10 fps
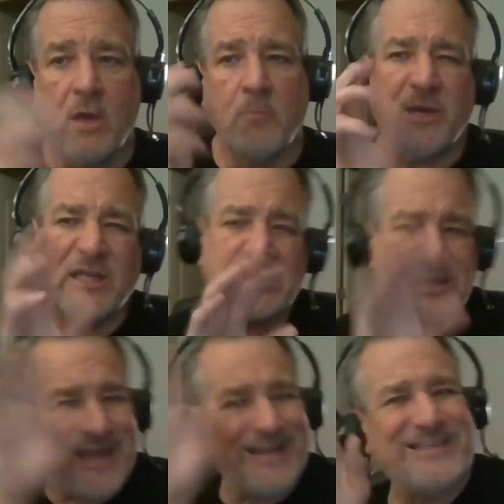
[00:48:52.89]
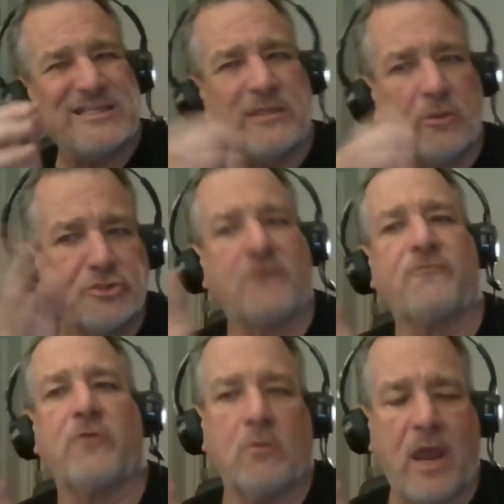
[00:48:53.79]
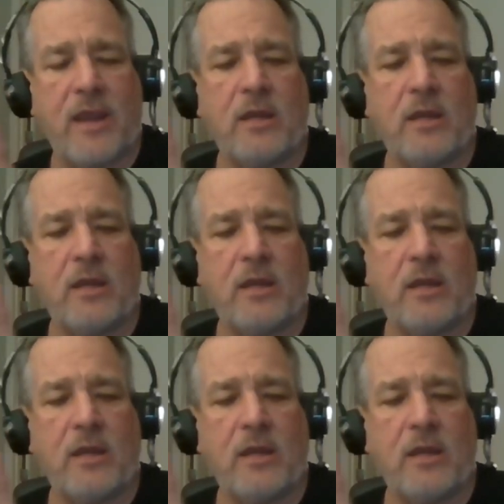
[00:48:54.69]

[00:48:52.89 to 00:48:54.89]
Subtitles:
but it's a little different, right?